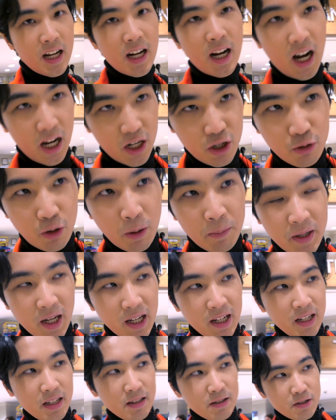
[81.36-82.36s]
I know what I'm
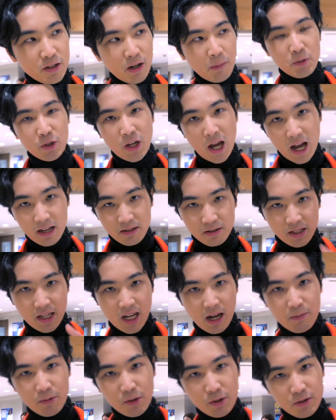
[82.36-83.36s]
getting, so I'm going to ask the
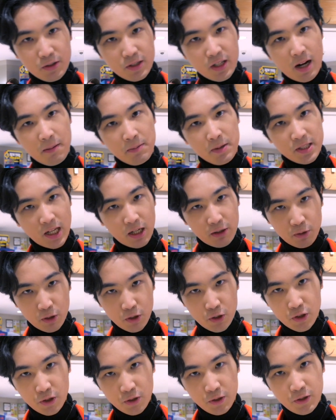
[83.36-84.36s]
camera to stop because I don't
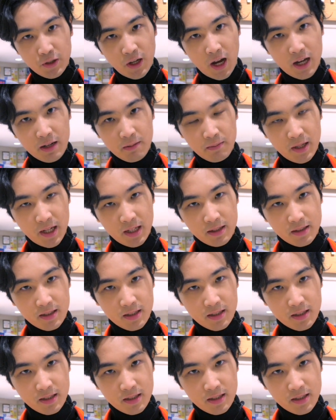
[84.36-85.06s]
want to show you the item yet.